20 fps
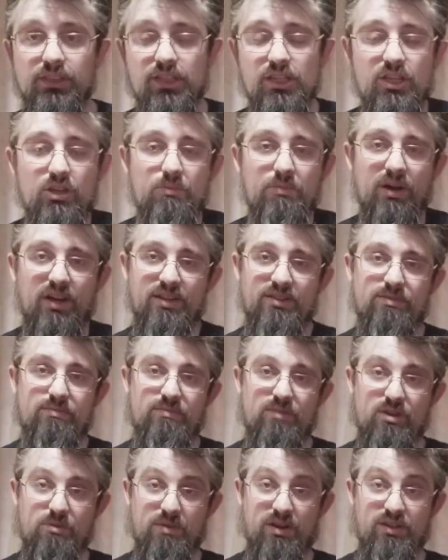You might
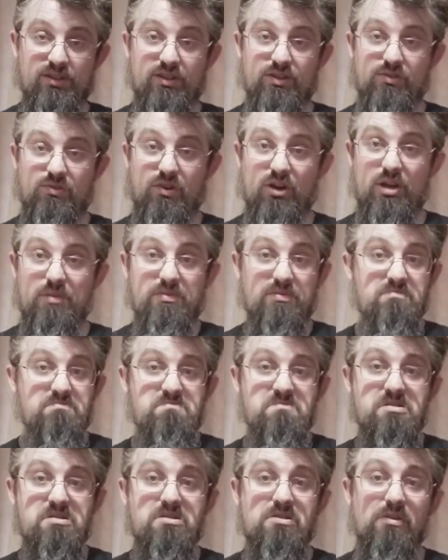describe
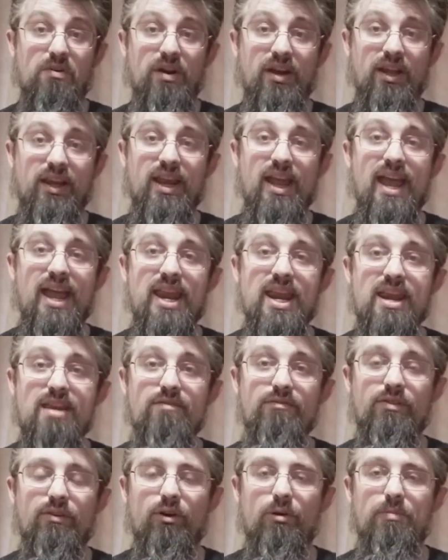you're in a
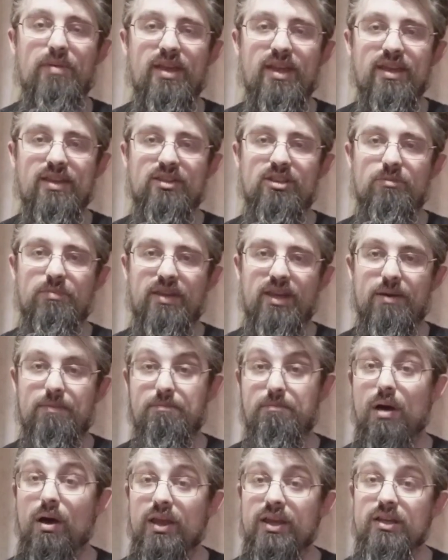cave. There appears to be a
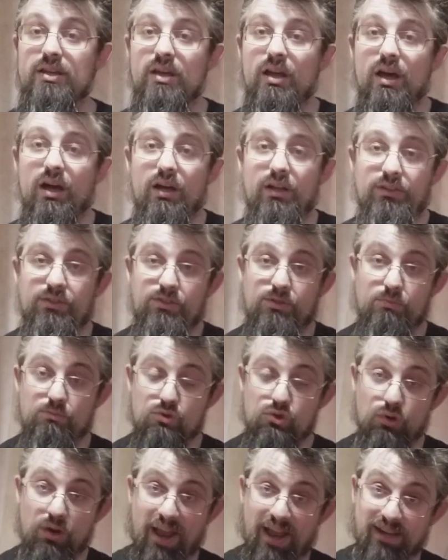minecart and some
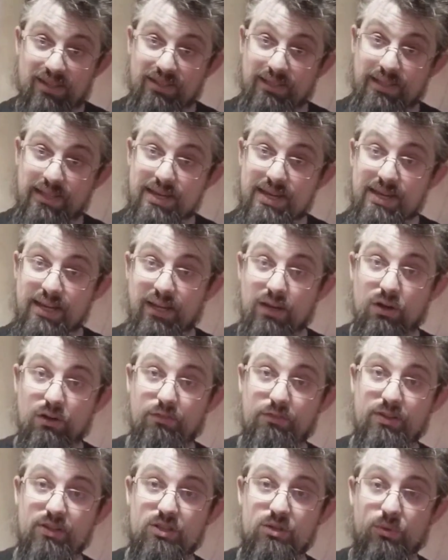tracks leading
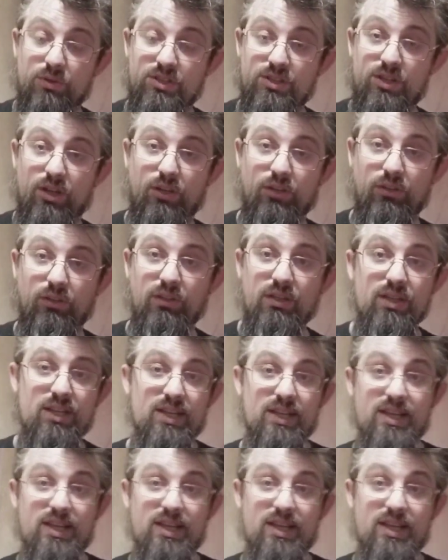off into a tunnel.